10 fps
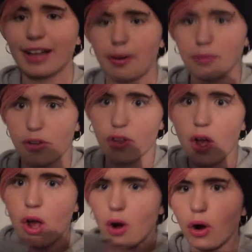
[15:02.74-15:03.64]
cameras
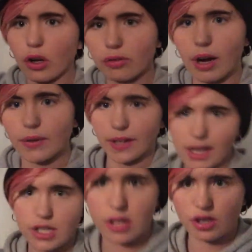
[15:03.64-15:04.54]
all around the
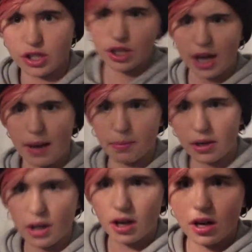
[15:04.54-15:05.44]
edges of ship,
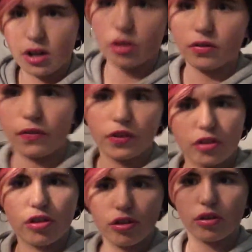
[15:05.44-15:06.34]
so
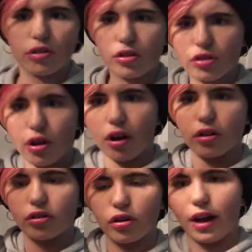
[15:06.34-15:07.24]

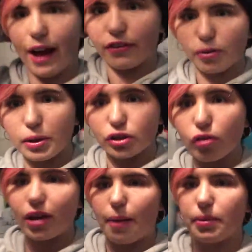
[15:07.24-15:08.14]
that if something
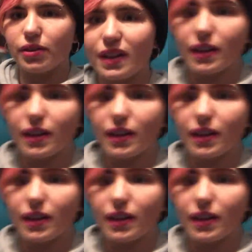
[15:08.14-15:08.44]
does happen,